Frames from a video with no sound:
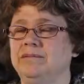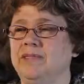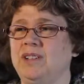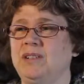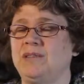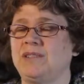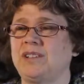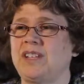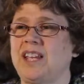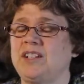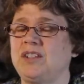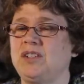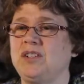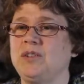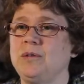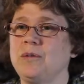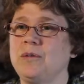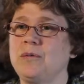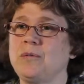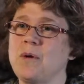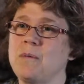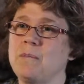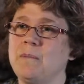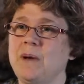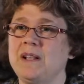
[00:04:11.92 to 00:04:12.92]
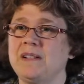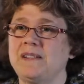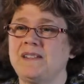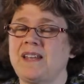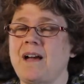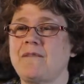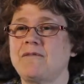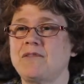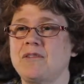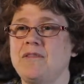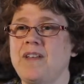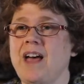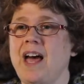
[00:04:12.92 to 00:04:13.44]
It was like 2 or 3 months
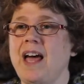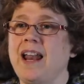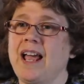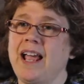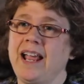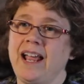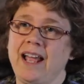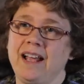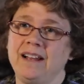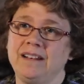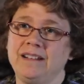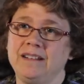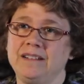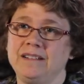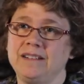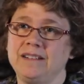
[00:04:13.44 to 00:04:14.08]
after that, I had